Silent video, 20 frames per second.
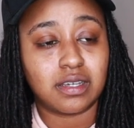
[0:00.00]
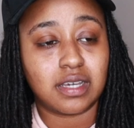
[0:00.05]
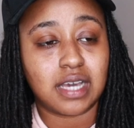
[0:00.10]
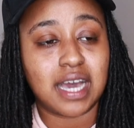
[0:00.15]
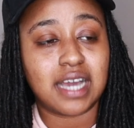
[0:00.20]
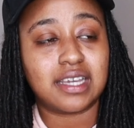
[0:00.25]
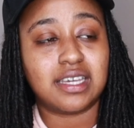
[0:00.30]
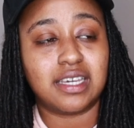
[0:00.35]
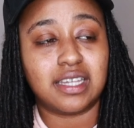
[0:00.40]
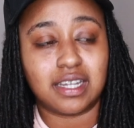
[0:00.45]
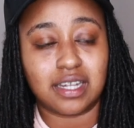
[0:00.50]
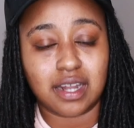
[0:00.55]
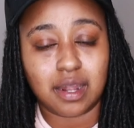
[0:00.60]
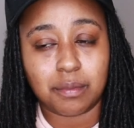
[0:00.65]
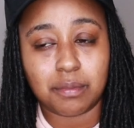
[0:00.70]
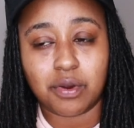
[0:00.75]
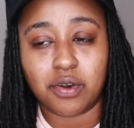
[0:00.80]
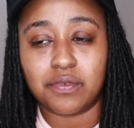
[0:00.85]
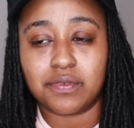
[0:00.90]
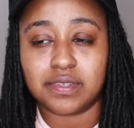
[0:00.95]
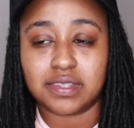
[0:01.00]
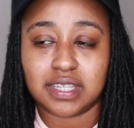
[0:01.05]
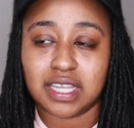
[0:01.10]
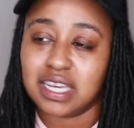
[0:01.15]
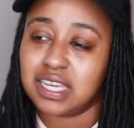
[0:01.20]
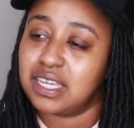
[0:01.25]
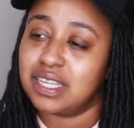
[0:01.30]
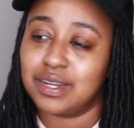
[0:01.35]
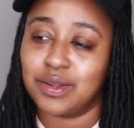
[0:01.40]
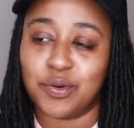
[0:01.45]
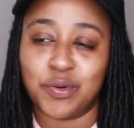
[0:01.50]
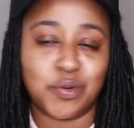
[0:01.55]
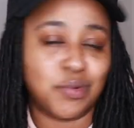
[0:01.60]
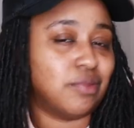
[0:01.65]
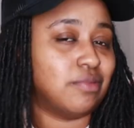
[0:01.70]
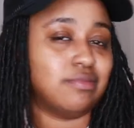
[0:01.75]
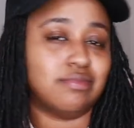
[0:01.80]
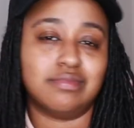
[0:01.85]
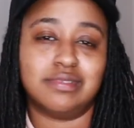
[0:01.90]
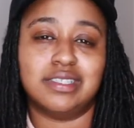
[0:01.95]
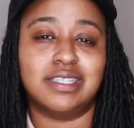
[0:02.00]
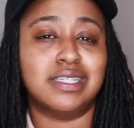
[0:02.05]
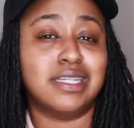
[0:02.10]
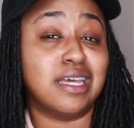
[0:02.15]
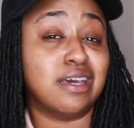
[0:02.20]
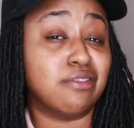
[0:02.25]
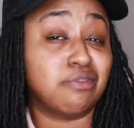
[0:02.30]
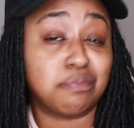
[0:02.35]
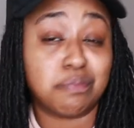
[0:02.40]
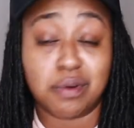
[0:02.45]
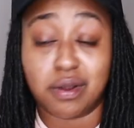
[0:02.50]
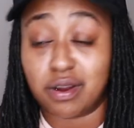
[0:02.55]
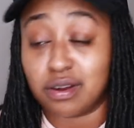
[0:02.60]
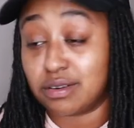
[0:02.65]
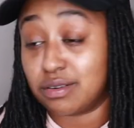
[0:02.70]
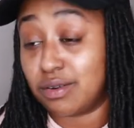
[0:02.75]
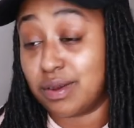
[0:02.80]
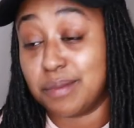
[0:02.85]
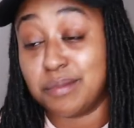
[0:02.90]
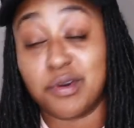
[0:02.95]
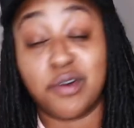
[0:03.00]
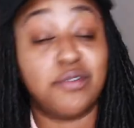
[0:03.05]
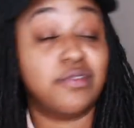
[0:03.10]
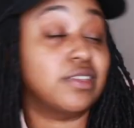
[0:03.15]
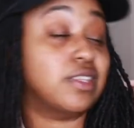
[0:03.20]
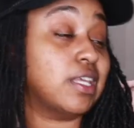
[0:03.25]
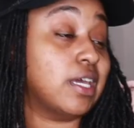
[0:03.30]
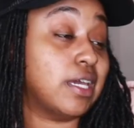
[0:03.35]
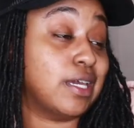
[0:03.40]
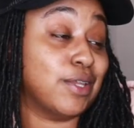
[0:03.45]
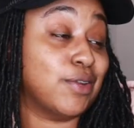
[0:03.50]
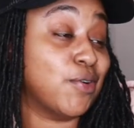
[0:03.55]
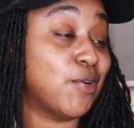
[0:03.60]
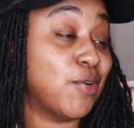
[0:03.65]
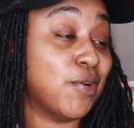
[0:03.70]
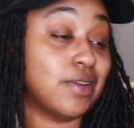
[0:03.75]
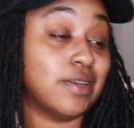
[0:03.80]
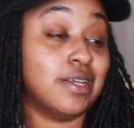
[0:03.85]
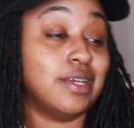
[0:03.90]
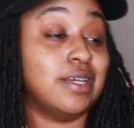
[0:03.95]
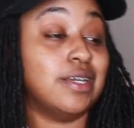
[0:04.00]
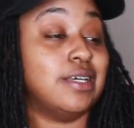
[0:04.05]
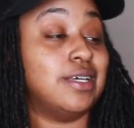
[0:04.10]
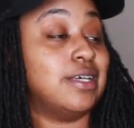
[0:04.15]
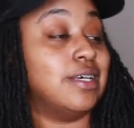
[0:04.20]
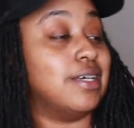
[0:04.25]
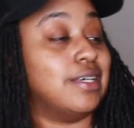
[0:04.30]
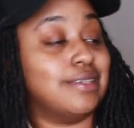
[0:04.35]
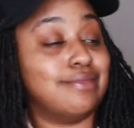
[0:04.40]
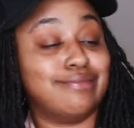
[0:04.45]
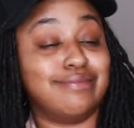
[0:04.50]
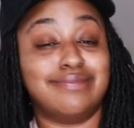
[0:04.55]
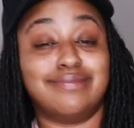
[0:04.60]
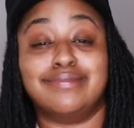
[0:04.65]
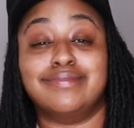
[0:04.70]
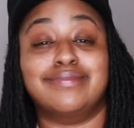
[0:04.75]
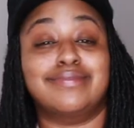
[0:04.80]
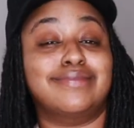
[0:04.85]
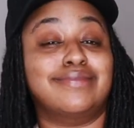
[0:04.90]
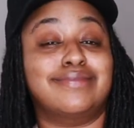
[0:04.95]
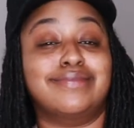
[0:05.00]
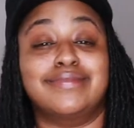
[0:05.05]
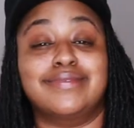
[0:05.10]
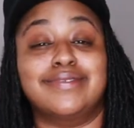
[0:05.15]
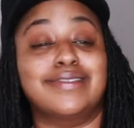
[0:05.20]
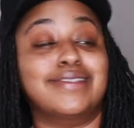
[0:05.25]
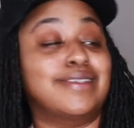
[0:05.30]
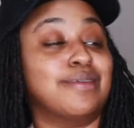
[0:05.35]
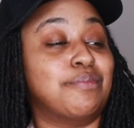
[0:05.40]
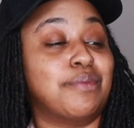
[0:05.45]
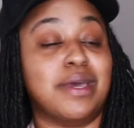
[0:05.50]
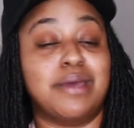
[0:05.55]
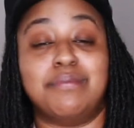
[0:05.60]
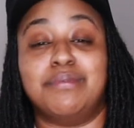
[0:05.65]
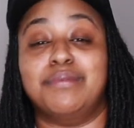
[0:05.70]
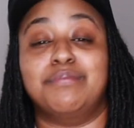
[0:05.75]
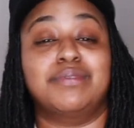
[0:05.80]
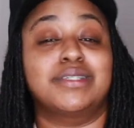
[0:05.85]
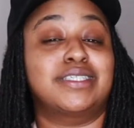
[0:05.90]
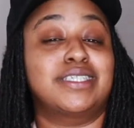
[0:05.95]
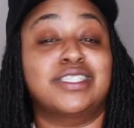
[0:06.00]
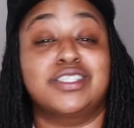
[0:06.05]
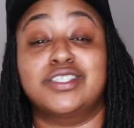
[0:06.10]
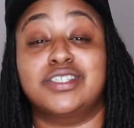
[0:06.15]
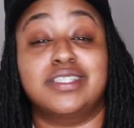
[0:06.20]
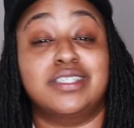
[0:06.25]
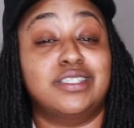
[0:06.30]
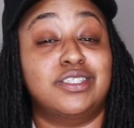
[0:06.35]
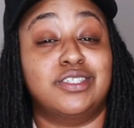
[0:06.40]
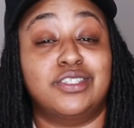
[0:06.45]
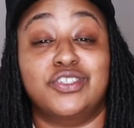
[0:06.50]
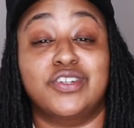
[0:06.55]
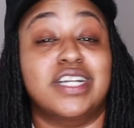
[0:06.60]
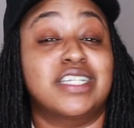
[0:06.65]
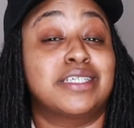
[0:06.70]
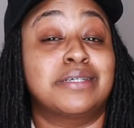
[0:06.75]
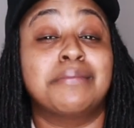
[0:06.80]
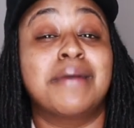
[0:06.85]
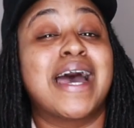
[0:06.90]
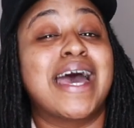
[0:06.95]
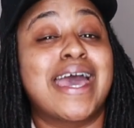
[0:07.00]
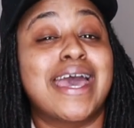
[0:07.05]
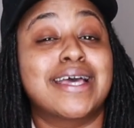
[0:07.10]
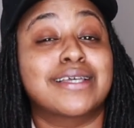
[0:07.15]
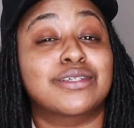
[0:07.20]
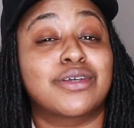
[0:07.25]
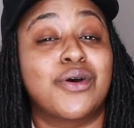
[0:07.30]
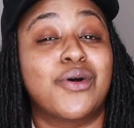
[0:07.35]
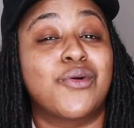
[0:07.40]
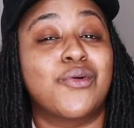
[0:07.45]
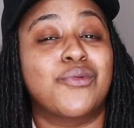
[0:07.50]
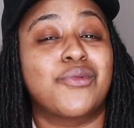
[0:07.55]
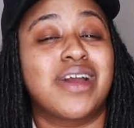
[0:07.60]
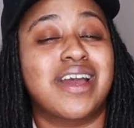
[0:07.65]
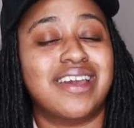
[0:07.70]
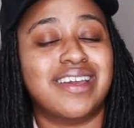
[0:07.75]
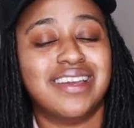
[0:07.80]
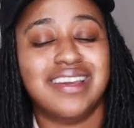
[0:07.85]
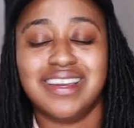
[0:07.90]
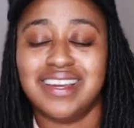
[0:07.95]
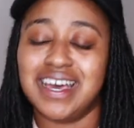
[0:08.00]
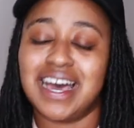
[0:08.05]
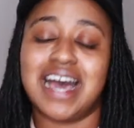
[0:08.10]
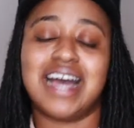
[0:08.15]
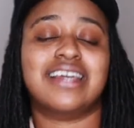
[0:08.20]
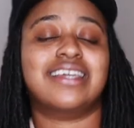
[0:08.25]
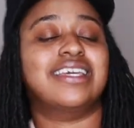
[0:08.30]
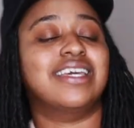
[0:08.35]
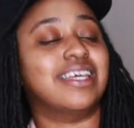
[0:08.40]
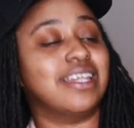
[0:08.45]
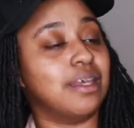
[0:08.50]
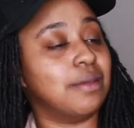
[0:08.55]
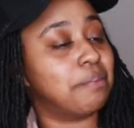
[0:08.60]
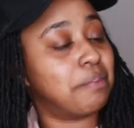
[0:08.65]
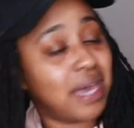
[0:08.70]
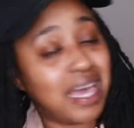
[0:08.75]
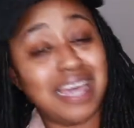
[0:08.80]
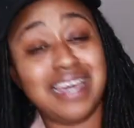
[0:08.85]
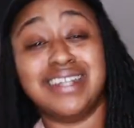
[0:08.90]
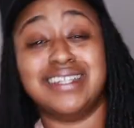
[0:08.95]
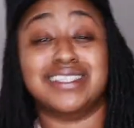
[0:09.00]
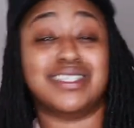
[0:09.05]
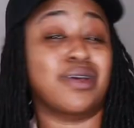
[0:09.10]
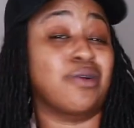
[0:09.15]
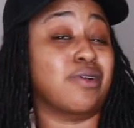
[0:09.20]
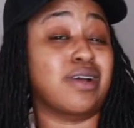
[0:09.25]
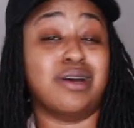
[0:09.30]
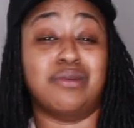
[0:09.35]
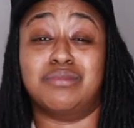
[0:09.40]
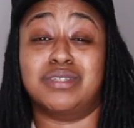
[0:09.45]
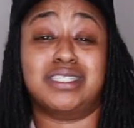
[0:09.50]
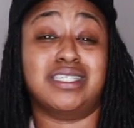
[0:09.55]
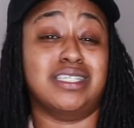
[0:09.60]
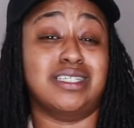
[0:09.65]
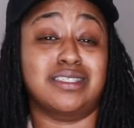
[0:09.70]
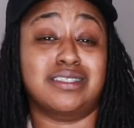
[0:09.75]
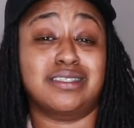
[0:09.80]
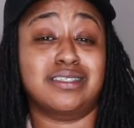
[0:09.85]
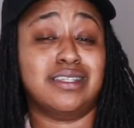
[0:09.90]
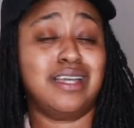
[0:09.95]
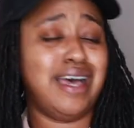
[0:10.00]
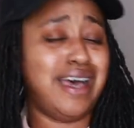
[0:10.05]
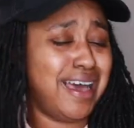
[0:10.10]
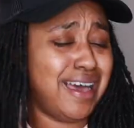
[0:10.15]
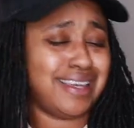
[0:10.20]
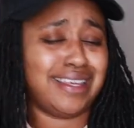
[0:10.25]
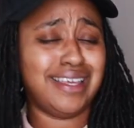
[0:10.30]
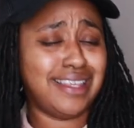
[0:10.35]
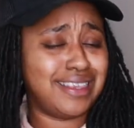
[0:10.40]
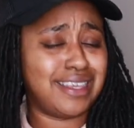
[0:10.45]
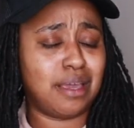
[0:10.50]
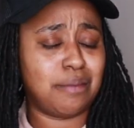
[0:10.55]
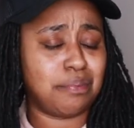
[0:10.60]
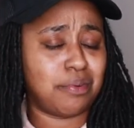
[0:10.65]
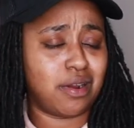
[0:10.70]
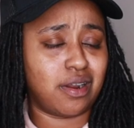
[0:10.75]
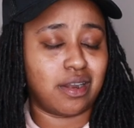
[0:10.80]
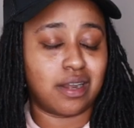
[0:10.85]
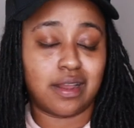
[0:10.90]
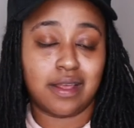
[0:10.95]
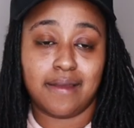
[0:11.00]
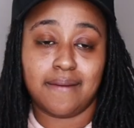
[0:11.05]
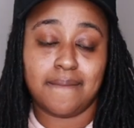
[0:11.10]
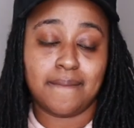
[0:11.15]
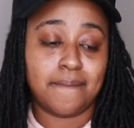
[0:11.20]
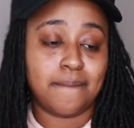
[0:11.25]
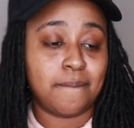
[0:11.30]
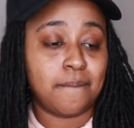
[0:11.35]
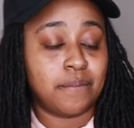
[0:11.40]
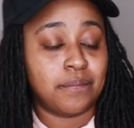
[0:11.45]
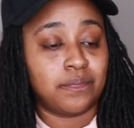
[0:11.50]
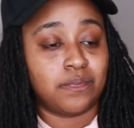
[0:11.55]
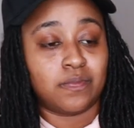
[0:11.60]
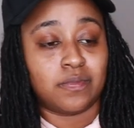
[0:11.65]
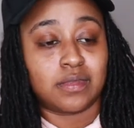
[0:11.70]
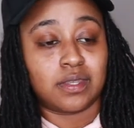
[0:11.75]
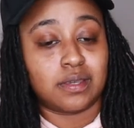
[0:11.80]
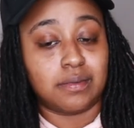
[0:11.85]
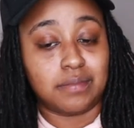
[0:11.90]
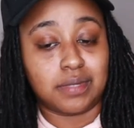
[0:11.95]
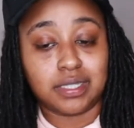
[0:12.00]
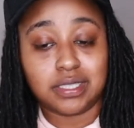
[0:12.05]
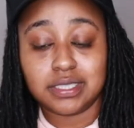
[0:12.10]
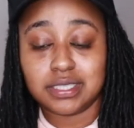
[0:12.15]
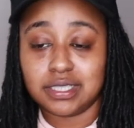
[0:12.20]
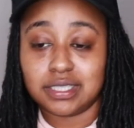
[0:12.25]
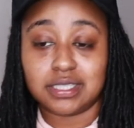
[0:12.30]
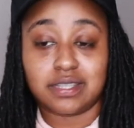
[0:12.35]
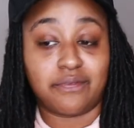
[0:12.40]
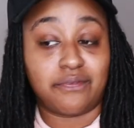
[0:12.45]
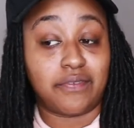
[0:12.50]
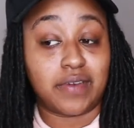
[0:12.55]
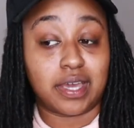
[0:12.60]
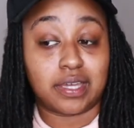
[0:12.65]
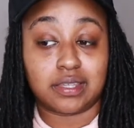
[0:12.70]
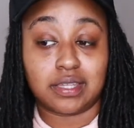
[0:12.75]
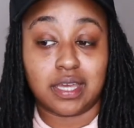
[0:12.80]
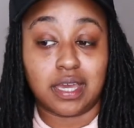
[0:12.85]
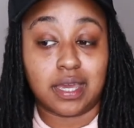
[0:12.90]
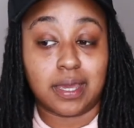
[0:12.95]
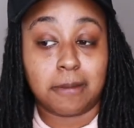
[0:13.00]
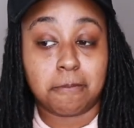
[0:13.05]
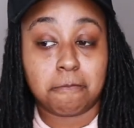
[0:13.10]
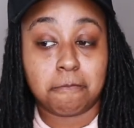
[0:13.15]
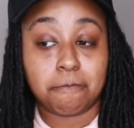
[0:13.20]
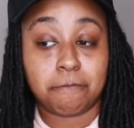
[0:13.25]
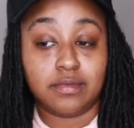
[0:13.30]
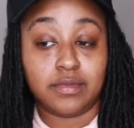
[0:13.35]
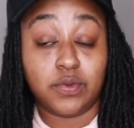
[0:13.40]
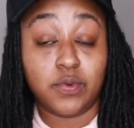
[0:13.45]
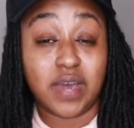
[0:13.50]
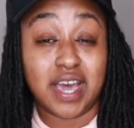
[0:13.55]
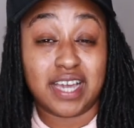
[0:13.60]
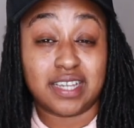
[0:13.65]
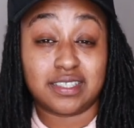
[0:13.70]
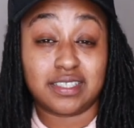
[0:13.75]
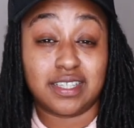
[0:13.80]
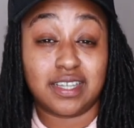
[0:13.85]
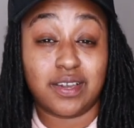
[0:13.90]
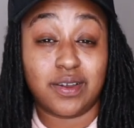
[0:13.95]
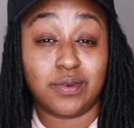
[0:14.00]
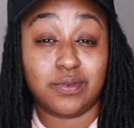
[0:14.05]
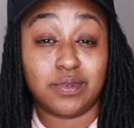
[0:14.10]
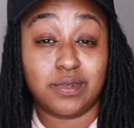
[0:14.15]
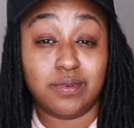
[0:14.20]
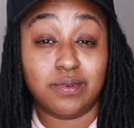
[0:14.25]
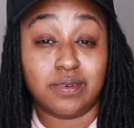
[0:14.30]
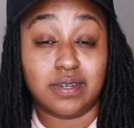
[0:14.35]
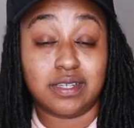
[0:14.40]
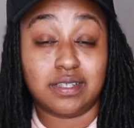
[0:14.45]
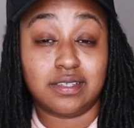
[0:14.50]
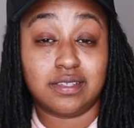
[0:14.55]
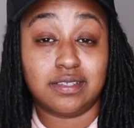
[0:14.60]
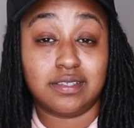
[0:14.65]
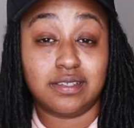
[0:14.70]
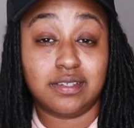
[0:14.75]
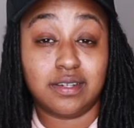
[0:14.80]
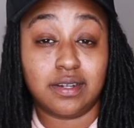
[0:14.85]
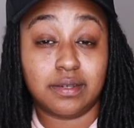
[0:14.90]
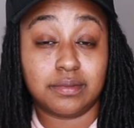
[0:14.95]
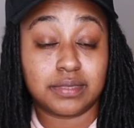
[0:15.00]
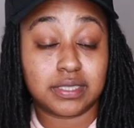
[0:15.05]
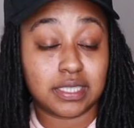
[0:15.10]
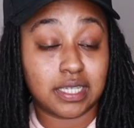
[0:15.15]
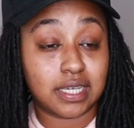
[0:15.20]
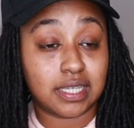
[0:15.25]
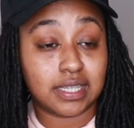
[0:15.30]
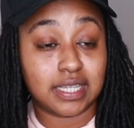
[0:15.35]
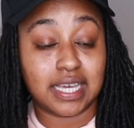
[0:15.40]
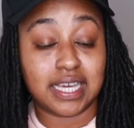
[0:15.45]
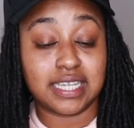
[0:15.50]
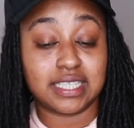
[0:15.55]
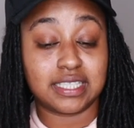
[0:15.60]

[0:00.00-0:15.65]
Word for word: I get it. I'm overthinking on the death part, or I'm overthinking on the baby potentially stretching my asshole, right? I get it. Pain is going to come with this. I get that part. But it's just the fact that you actually going to do it. You know what I'm saying? The